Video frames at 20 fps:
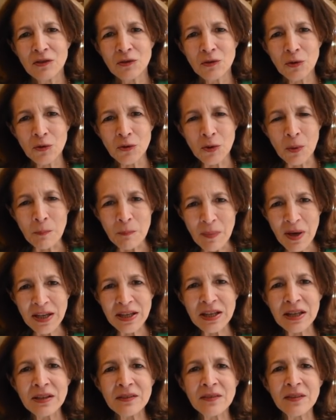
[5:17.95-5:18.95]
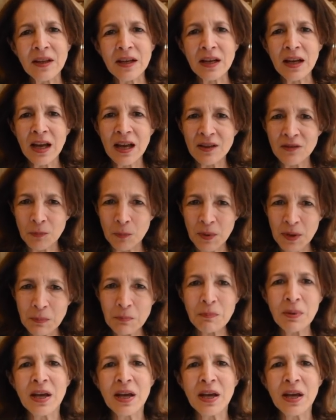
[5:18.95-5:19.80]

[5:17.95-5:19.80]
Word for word: to the money that has been